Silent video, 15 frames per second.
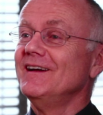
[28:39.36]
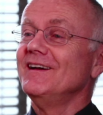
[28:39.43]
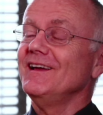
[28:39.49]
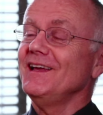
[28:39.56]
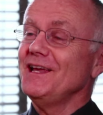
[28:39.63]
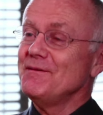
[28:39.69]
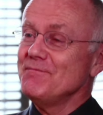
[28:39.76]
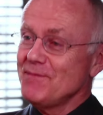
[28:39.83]
-hmm.
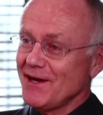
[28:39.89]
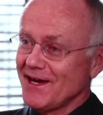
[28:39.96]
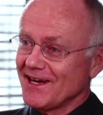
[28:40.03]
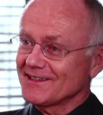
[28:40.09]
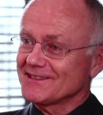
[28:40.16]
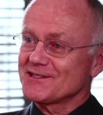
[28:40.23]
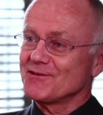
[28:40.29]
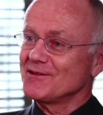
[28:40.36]

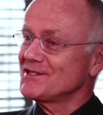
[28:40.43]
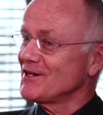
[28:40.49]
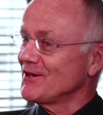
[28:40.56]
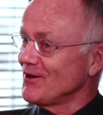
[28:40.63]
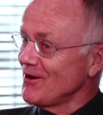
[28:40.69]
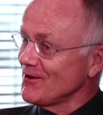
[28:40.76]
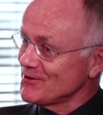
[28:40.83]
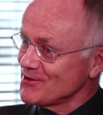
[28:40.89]
impact. So it's a
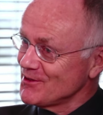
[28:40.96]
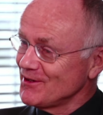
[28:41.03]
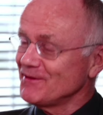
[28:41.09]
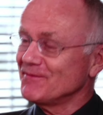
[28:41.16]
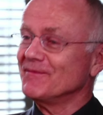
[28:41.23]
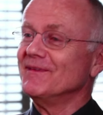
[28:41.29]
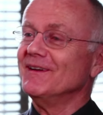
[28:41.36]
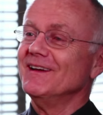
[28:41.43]
long
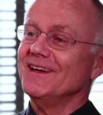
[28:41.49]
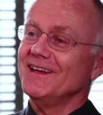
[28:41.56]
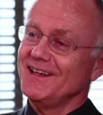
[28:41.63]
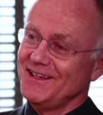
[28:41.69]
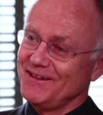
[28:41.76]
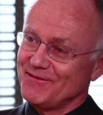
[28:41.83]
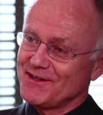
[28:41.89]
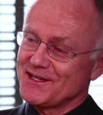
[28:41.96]
term
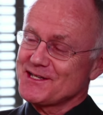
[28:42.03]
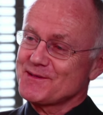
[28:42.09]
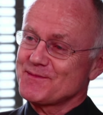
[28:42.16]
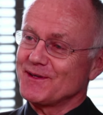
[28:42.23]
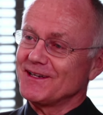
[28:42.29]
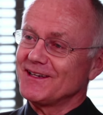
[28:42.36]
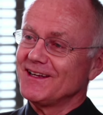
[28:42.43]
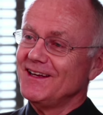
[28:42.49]

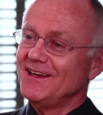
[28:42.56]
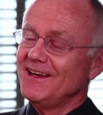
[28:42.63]
investment.